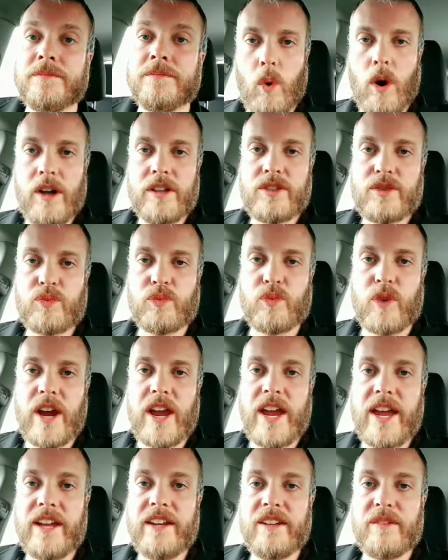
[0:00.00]
What's
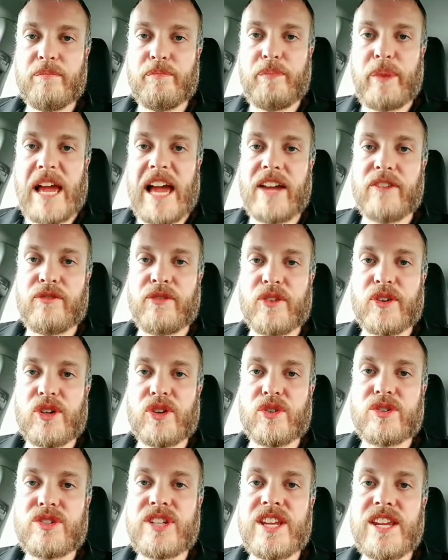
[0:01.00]
red and bad for
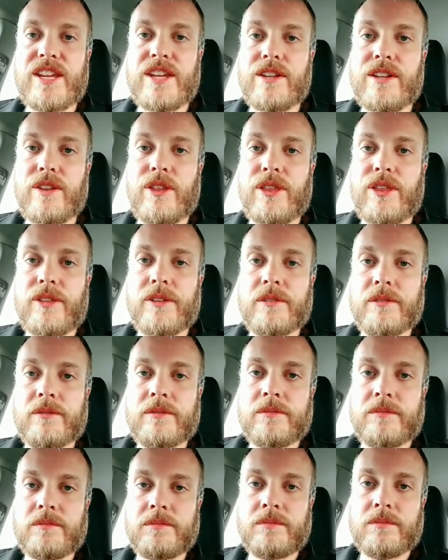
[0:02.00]
your teeth?
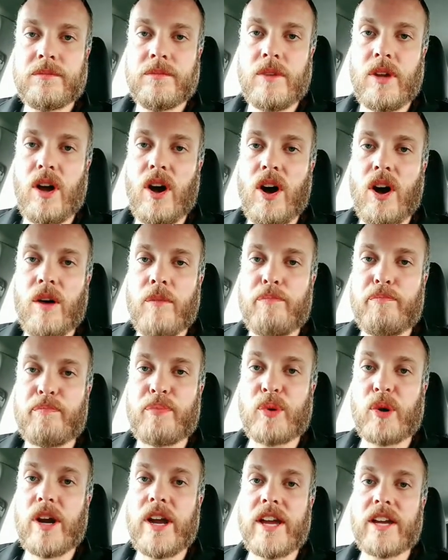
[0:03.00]
A
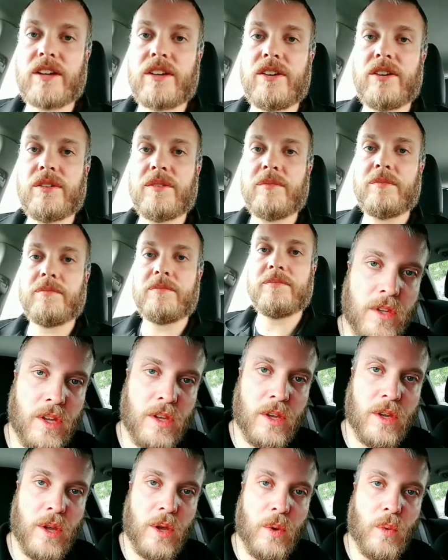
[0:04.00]
brick.
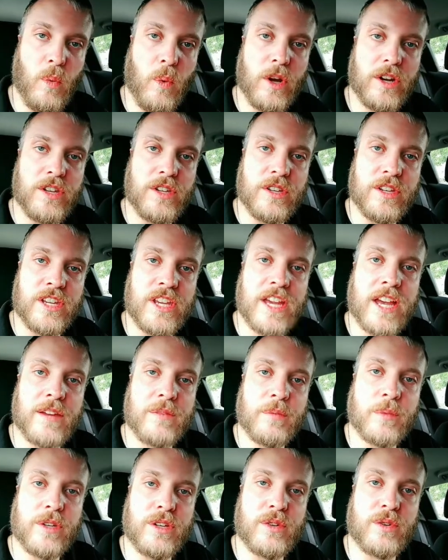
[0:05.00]
What do you
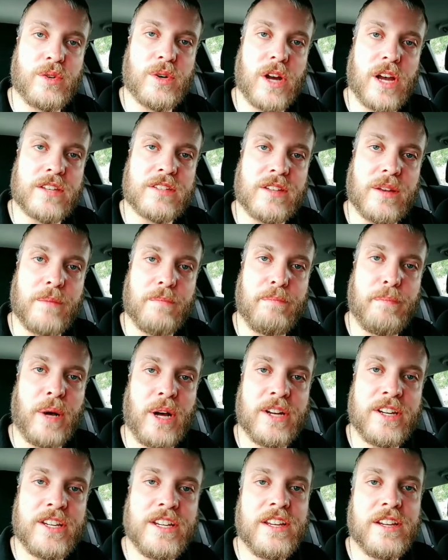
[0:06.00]
get when you cross a
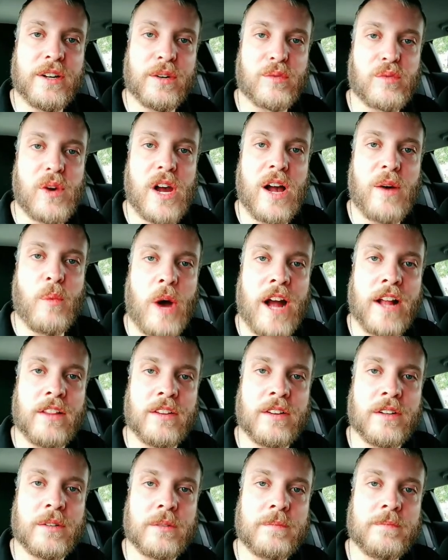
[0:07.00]
bunny and a
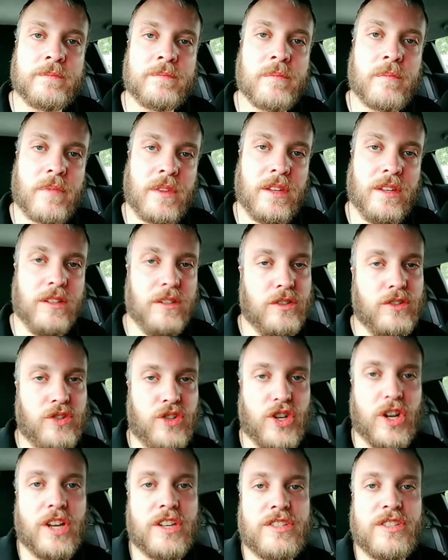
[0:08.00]
Rottweiler?
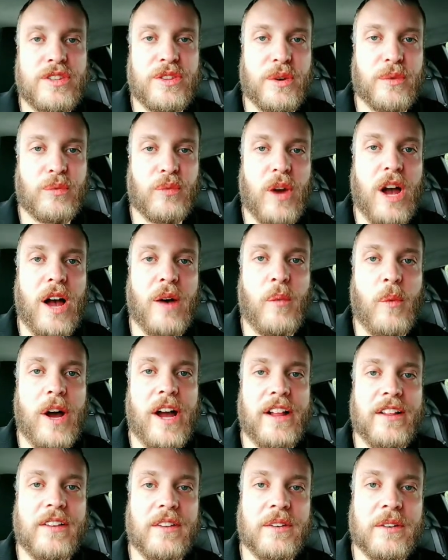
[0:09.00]
Just the
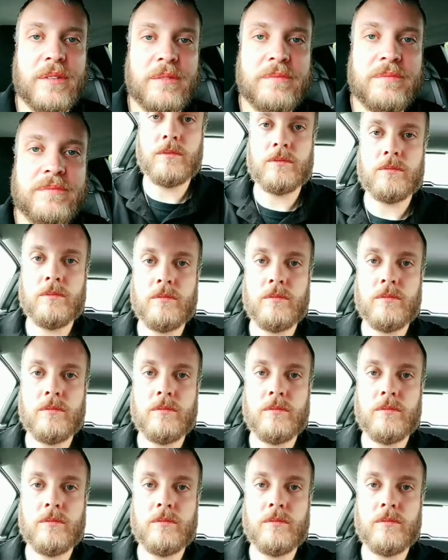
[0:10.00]
Rottweiler.